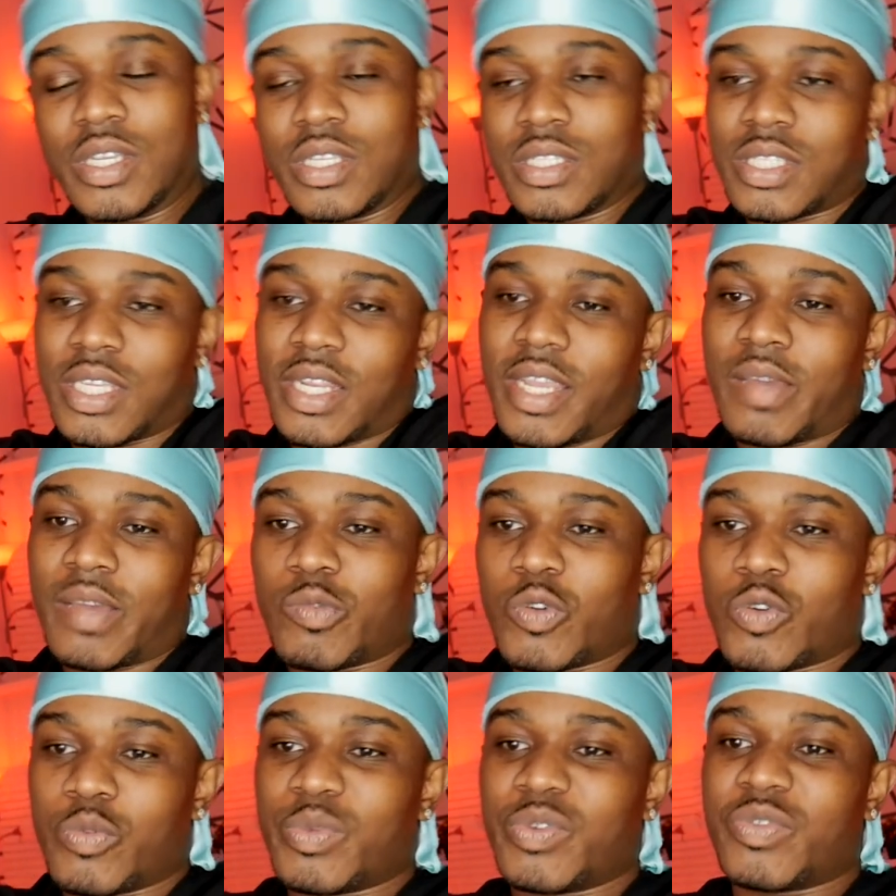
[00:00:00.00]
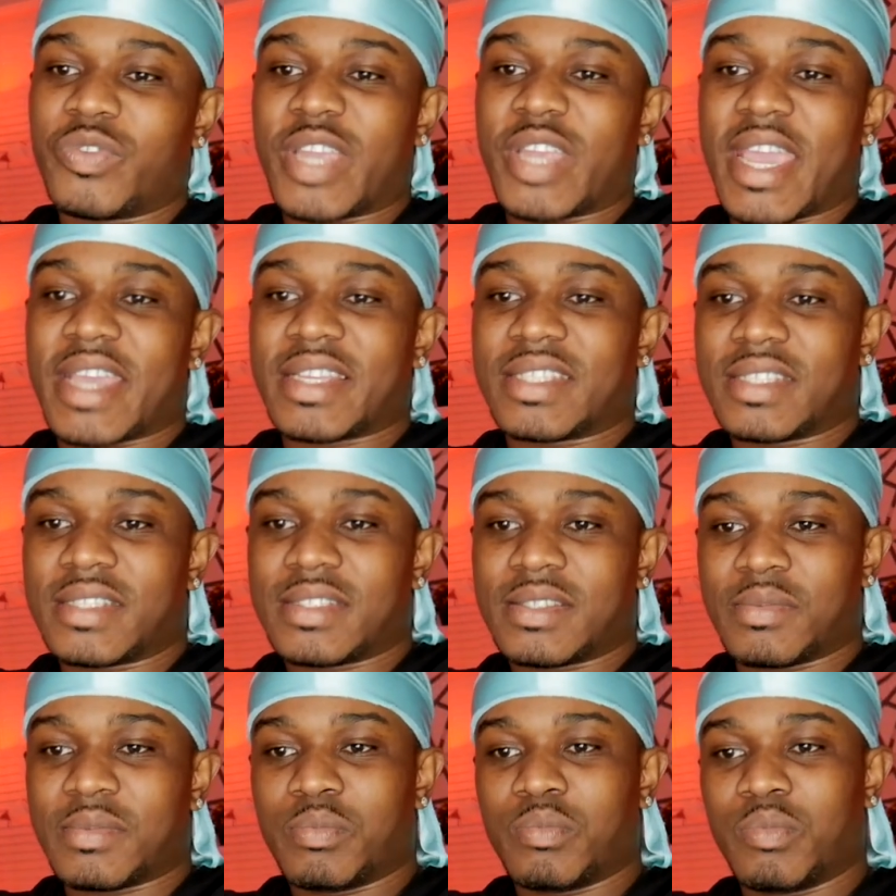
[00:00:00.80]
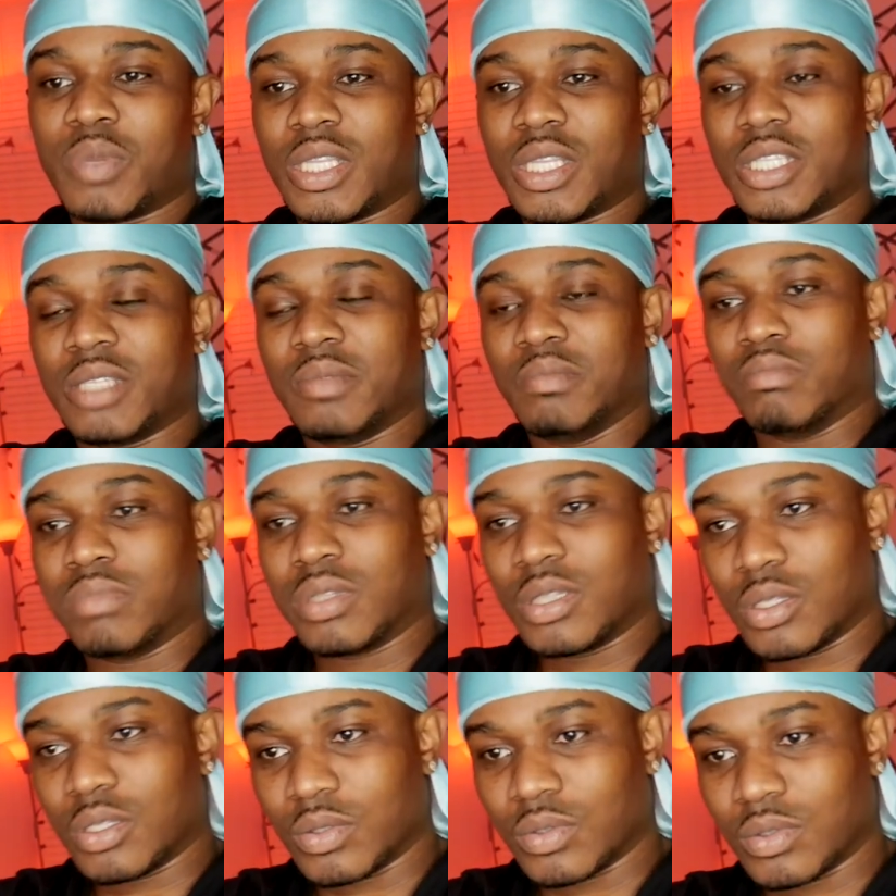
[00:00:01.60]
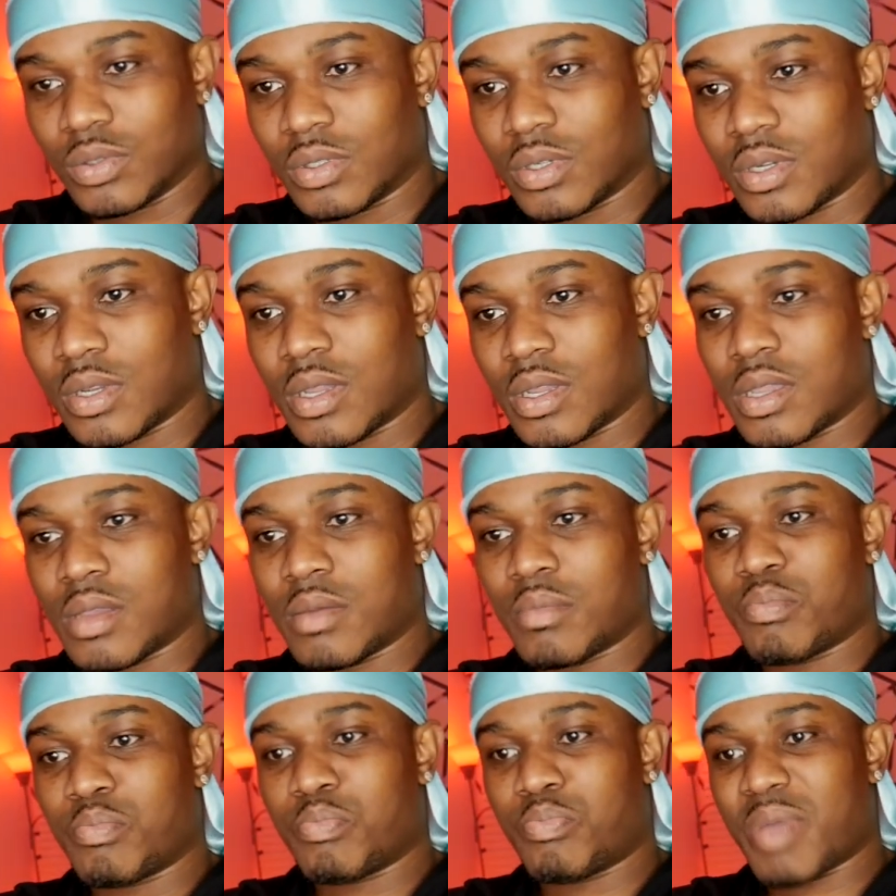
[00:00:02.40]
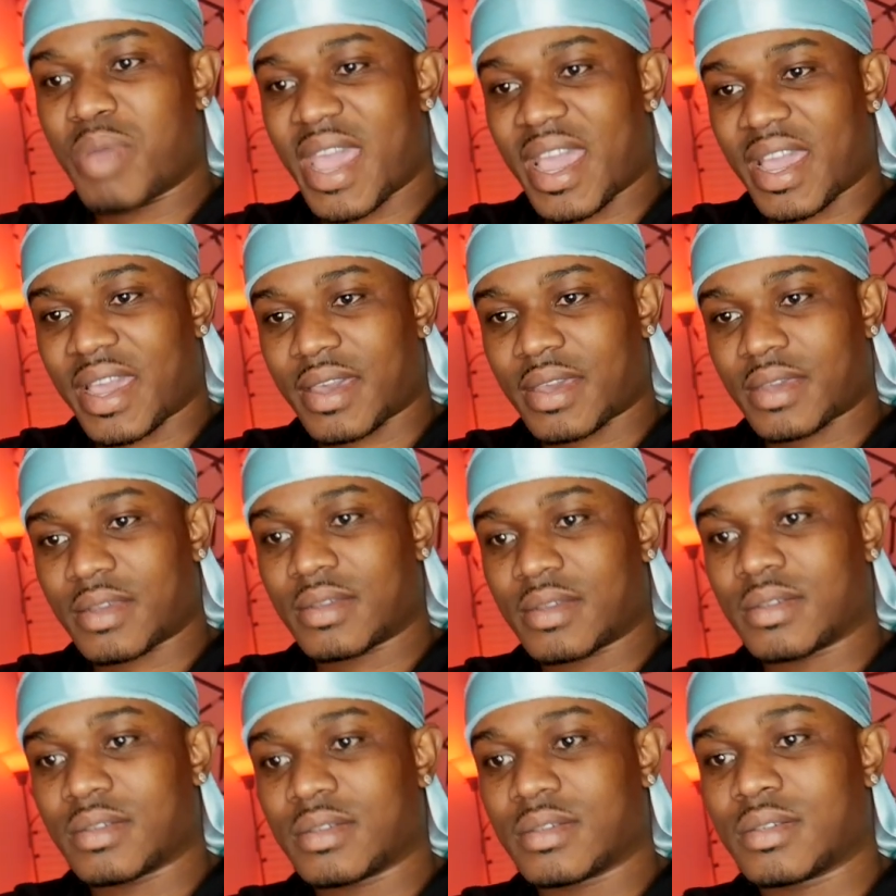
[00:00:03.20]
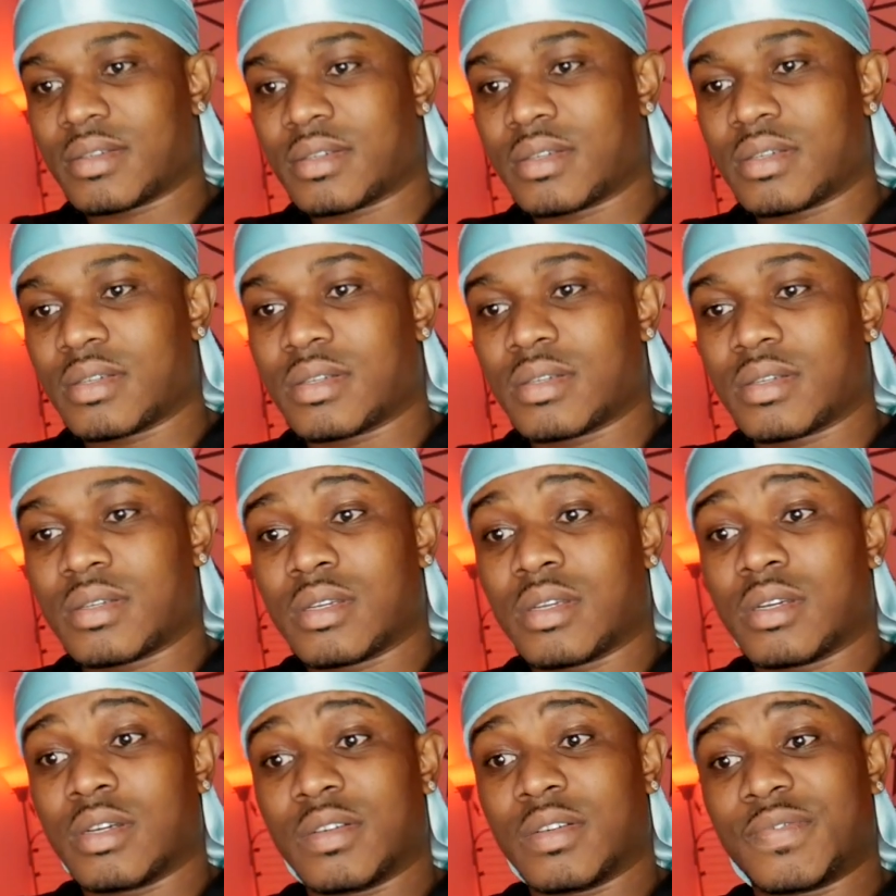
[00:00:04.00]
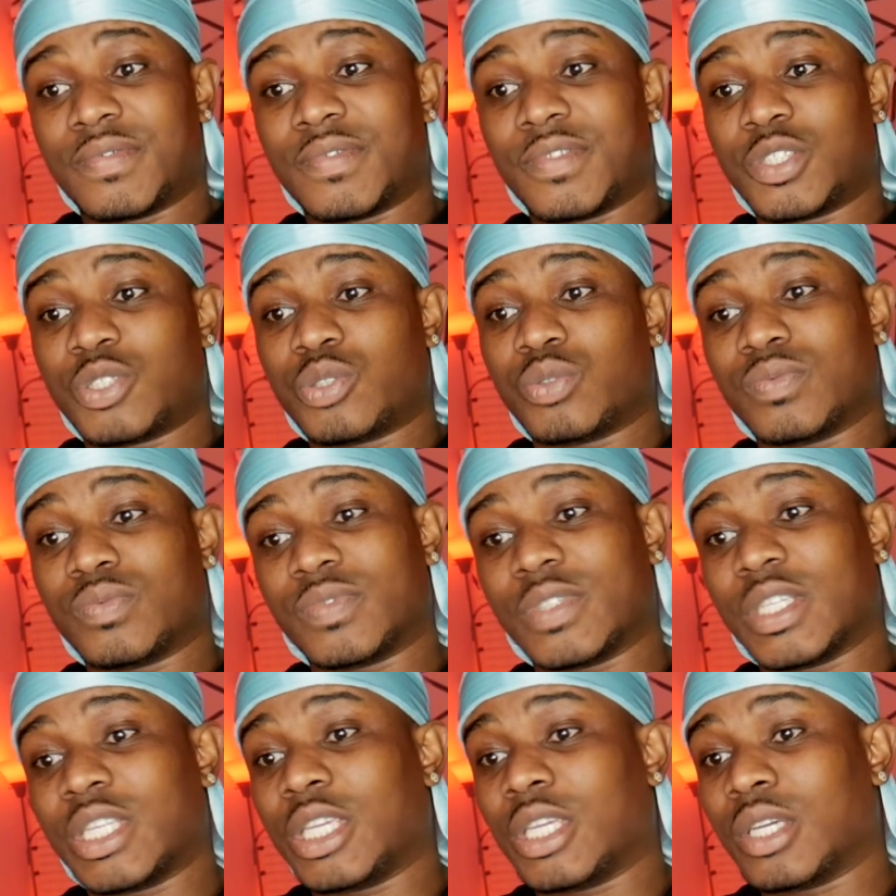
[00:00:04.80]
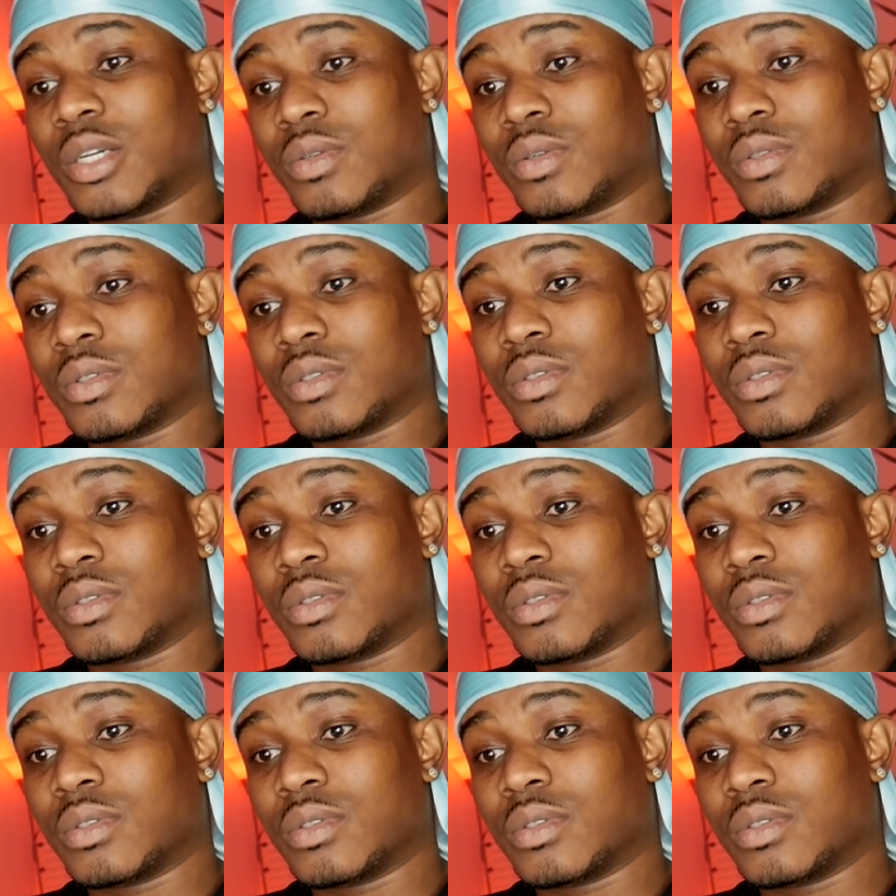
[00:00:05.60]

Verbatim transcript: Today I'm going to be reacting to Billy Bleu Bacc official video.